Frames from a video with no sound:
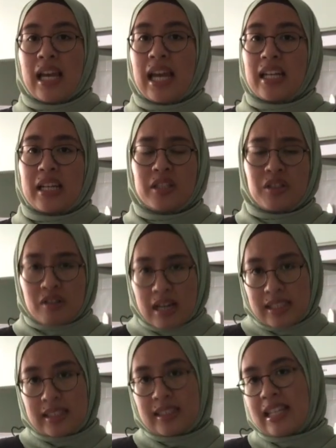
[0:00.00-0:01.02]
And I
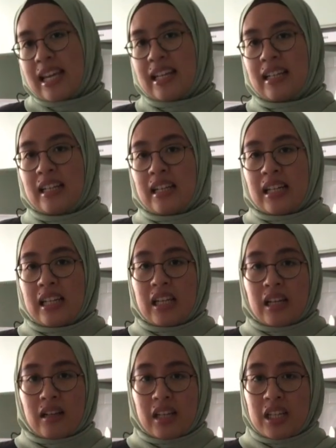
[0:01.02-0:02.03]
trust that
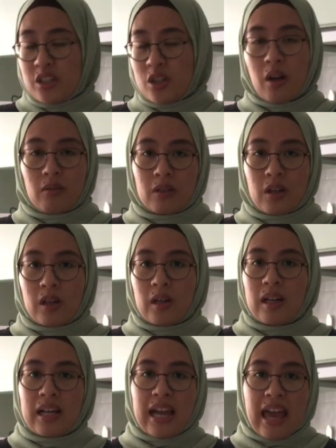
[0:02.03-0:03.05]

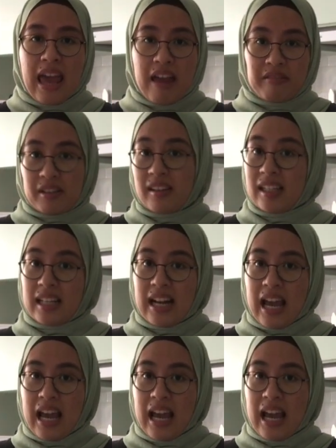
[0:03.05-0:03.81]
inshallah everything that